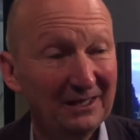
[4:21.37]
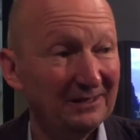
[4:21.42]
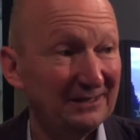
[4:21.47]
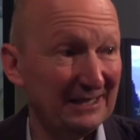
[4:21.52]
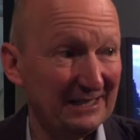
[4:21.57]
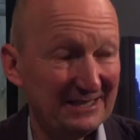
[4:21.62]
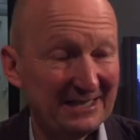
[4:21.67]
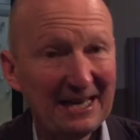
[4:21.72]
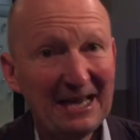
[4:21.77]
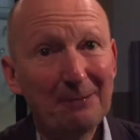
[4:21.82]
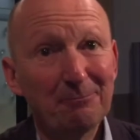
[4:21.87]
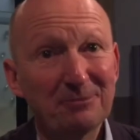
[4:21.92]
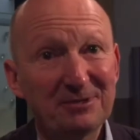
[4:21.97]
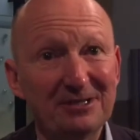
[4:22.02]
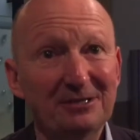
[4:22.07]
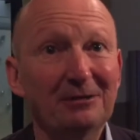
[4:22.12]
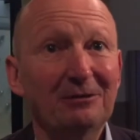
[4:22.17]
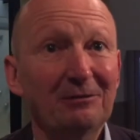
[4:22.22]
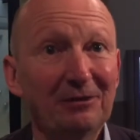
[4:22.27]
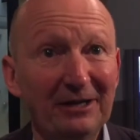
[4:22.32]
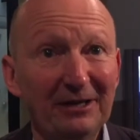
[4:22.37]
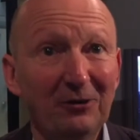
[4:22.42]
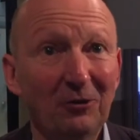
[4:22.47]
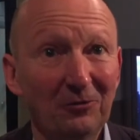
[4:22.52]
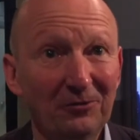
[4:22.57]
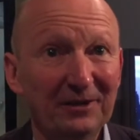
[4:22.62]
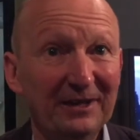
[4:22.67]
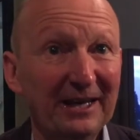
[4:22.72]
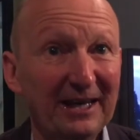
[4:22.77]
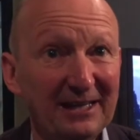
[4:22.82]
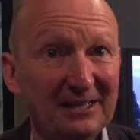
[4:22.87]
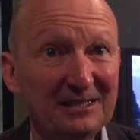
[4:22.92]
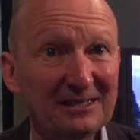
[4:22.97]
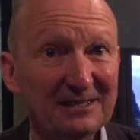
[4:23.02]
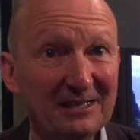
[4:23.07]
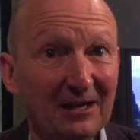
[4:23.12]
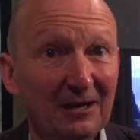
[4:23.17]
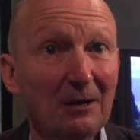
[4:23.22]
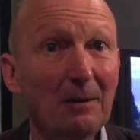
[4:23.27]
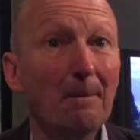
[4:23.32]
That's absolutely not the
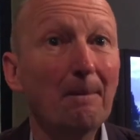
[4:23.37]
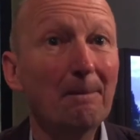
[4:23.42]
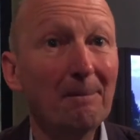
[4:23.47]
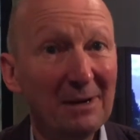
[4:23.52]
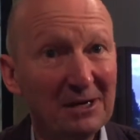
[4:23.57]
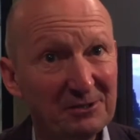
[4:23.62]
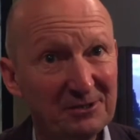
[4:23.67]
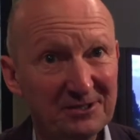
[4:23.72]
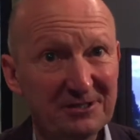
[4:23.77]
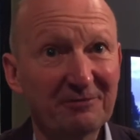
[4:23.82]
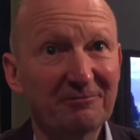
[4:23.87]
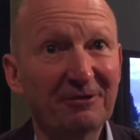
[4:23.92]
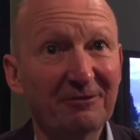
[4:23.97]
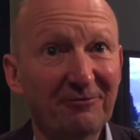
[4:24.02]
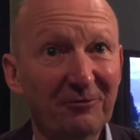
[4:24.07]
case. Most of the